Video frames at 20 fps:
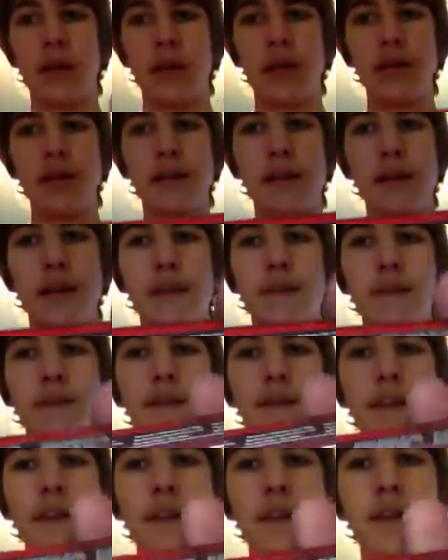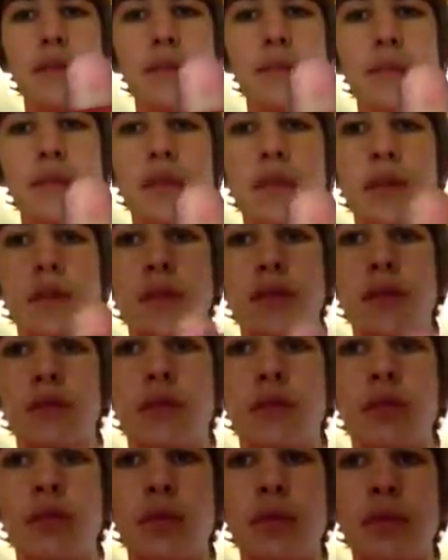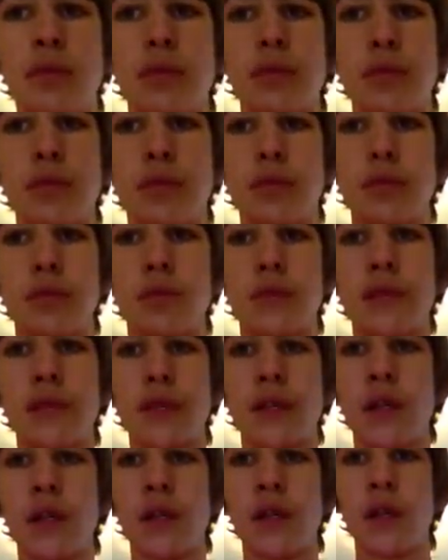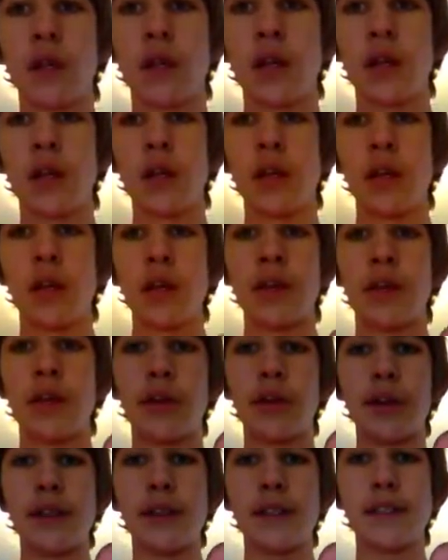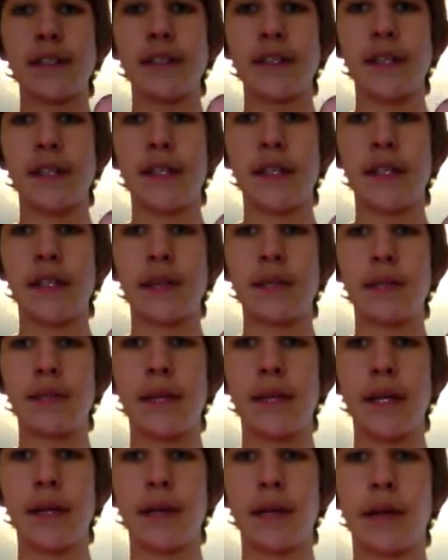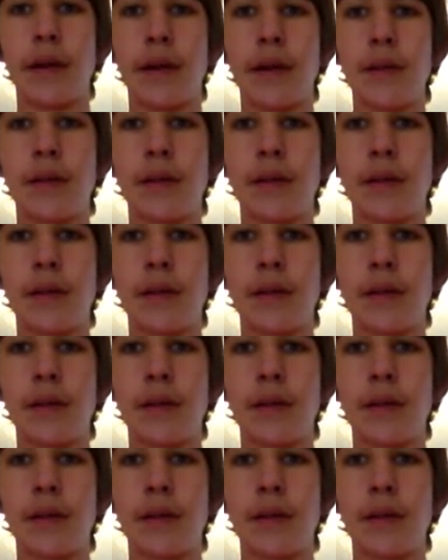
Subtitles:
It's a Venom Aurora approved 30C battery,